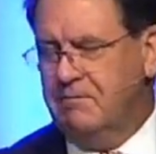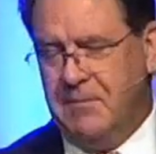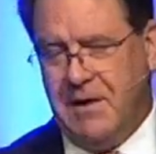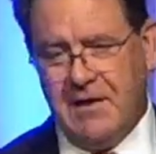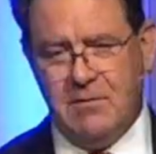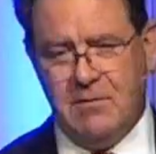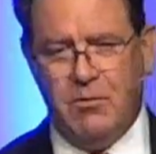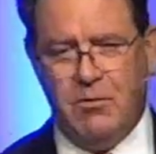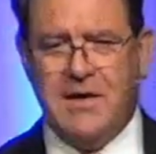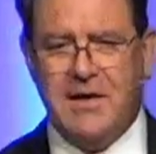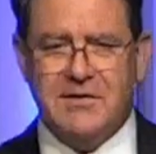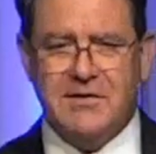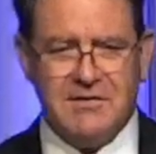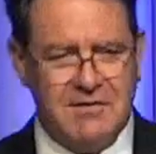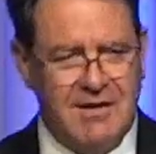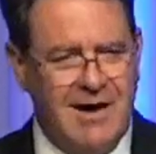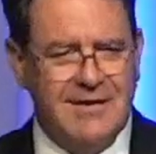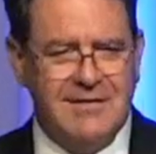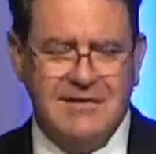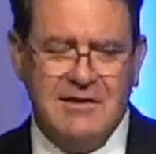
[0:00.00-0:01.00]
By the way, it's
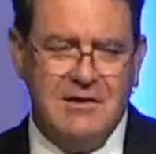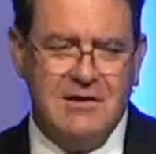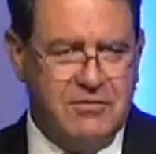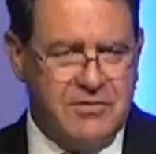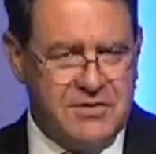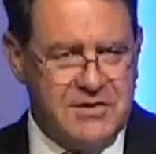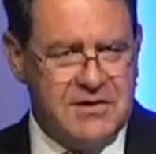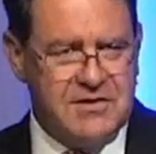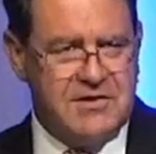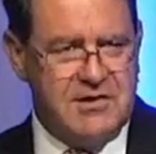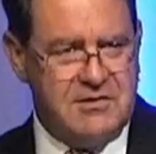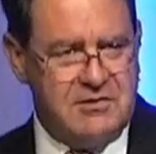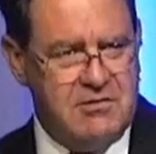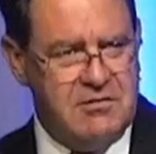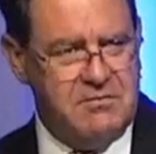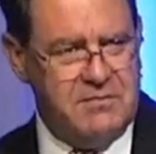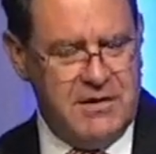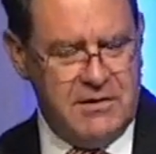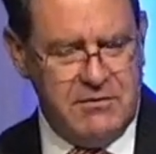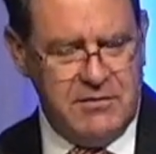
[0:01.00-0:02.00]
not near
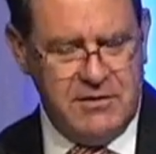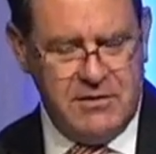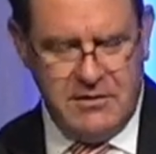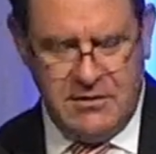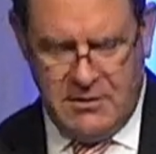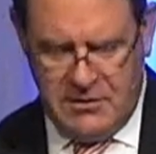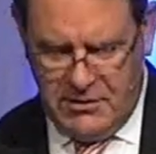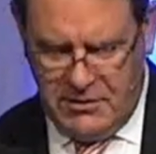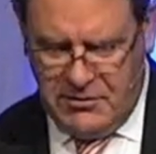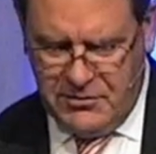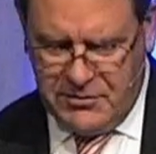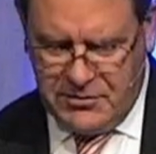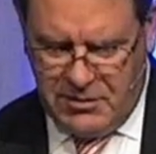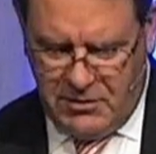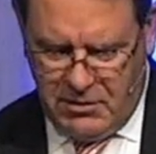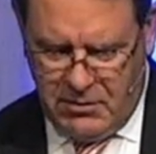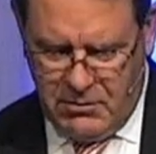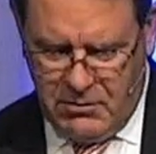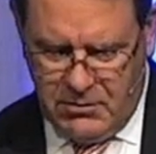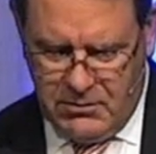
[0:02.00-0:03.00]
62 million years
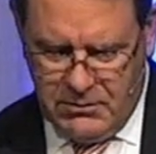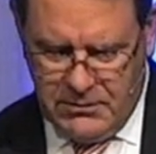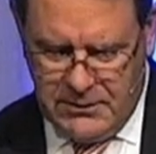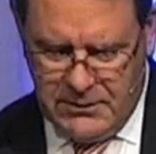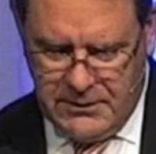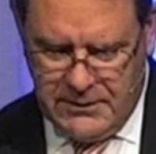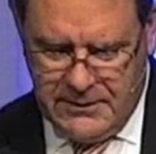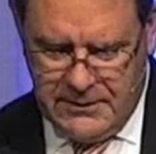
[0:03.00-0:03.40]
old.